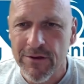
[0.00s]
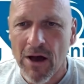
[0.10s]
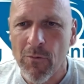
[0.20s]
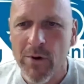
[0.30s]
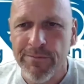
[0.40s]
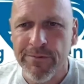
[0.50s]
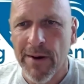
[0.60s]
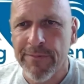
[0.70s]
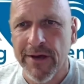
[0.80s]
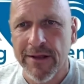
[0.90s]
as all
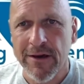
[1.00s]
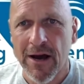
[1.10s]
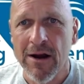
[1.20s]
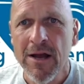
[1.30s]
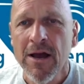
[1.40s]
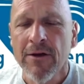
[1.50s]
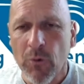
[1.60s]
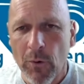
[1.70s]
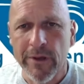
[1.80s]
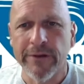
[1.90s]
websites are.
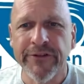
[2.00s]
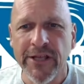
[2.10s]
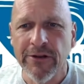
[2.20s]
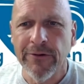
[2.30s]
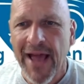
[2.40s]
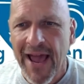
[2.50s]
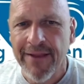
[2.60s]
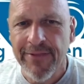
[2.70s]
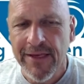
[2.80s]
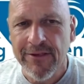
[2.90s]
So we'll continue to
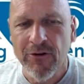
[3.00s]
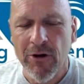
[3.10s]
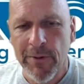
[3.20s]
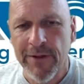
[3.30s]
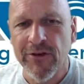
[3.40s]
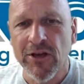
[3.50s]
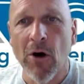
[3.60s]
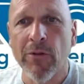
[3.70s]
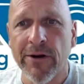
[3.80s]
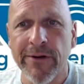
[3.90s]
add things to it. But if you
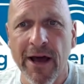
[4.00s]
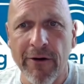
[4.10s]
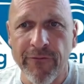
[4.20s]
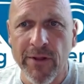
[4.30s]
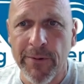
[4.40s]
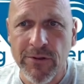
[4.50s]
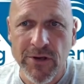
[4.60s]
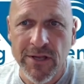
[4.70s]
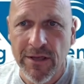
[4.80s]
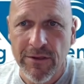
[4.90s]
go there now,
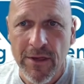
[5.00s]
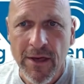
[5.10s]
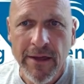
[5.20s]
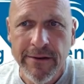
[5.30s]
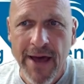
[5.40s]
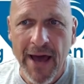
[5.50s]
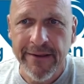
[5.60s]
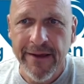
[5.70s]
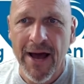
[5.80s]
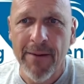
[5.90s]

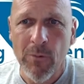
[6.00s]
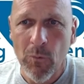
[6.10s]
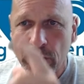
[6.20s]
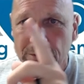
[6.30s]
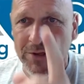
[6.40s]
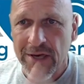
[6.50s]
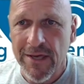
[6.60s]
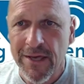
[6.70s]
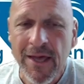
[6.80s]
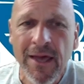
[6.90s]
flippinggenius.com,
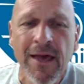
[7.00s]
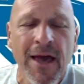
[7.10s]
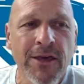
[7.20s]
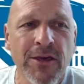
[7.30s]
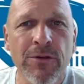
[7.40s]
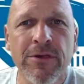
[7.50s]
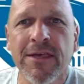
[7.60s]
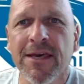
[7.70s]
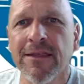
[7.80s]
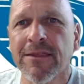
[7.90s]
1G, you'll
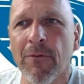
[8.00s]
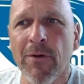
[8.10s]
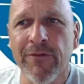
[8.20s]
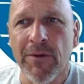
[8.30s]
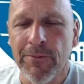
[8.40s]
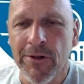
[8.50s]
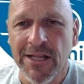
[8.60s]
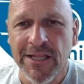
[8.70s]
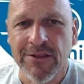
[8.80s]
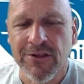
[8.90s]
see that we've
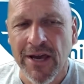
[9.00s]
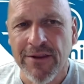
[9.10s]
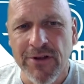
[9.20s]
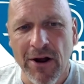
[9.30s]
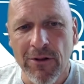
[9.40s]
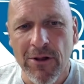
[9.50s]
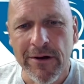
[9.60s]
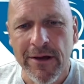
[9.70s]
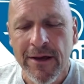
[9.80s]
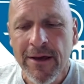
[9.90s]
completely changed our
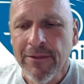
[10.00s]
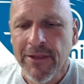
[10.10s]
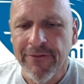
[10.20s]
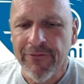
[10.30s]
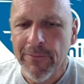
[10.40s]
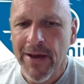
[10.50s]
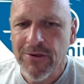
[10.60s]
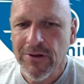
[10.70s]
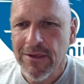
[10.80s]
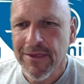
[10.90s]
look. The
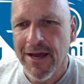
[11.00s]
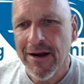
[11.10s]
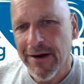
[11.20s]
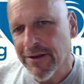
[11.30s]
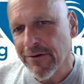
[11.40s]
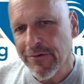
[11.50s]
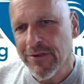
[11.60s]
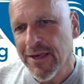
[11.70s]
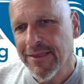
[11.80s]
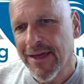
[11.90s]
information is there. And you'll
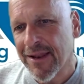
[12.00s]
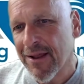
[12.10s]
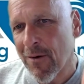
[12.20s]
see that